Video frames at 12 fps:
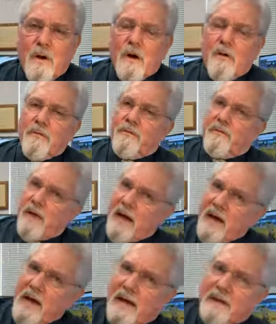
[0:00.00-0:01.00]
Well,
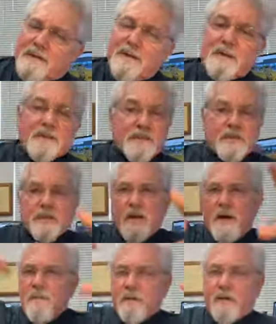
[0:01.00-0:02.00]
that is a
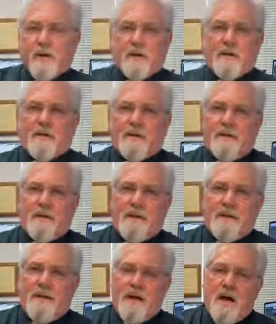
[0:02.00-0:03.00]
summary
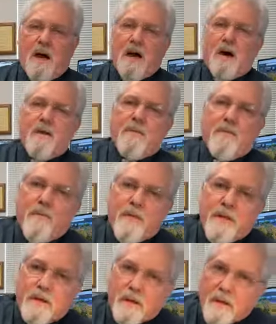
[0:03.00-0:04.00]
of
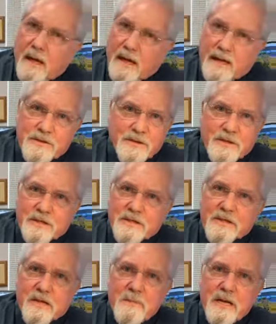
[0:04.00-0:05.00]
the last
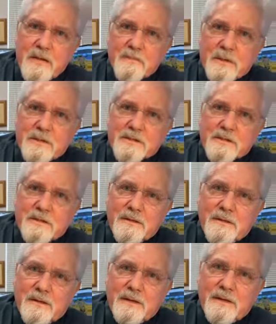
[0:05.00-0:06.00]
six commandments.
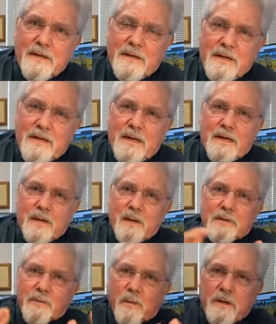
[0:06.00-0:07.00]
And
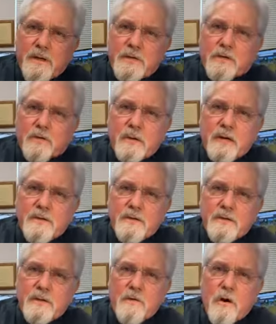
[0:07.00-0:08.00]
that's what he's trying
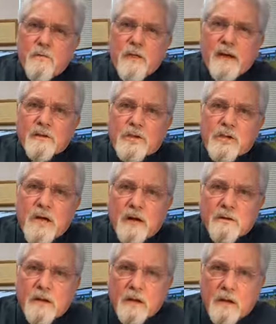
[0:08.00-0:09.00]
to do. Thou
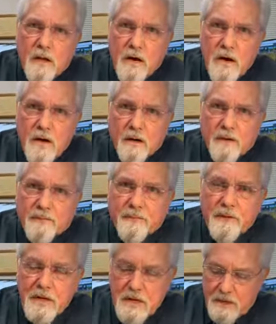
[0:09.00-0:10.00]
shalt
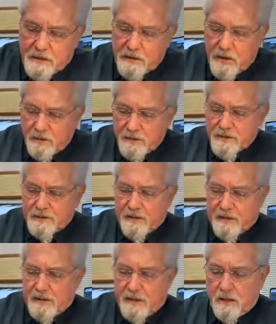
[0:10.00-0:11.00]
love. Notice
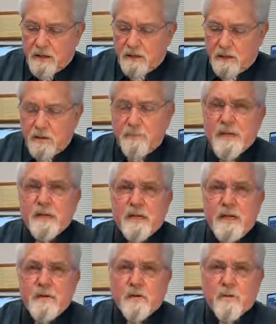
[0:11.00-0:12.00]
that a little bit
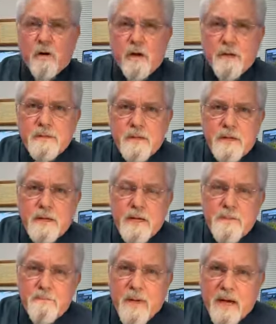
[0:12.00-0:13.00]
later on,
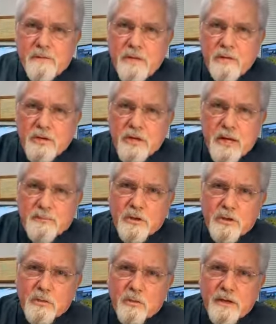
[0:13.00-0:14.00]
in Matthew
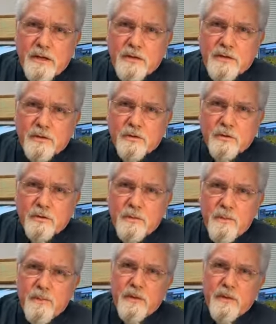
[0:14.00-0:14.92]
chapter 22,